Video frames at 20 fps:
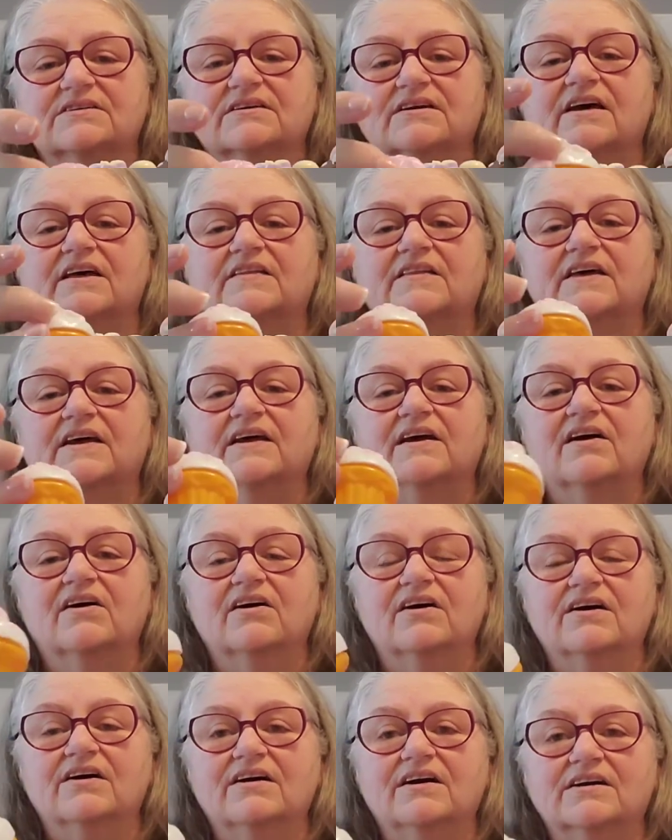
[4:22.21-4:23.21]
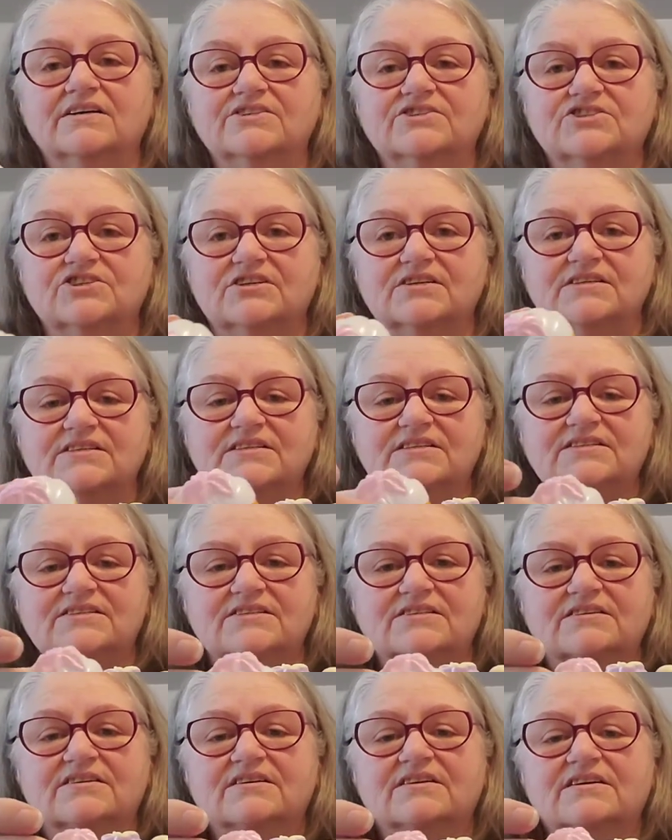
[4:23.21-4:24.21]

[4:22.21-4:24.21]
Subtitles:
and they are just